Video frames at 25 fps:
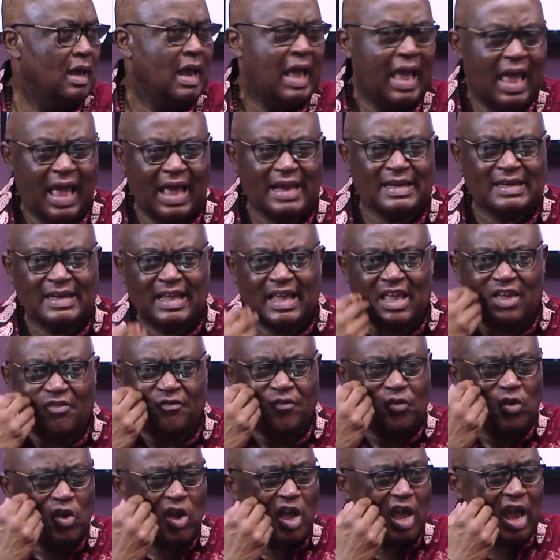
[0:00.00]
And
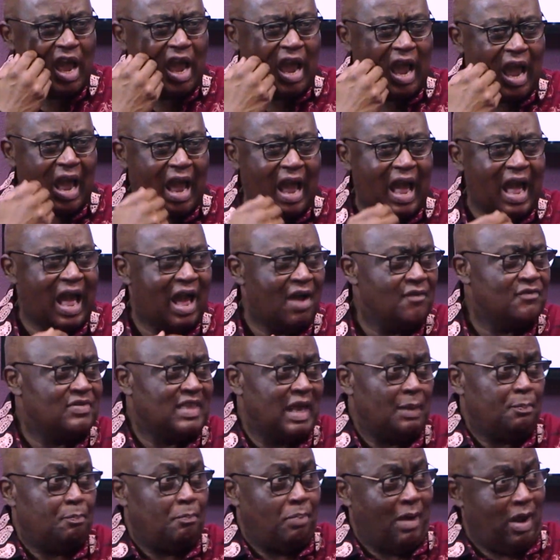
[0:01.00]
if I have
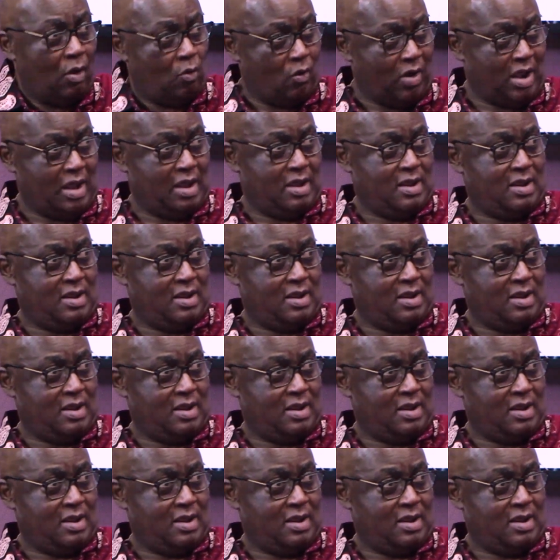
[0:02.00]
that power,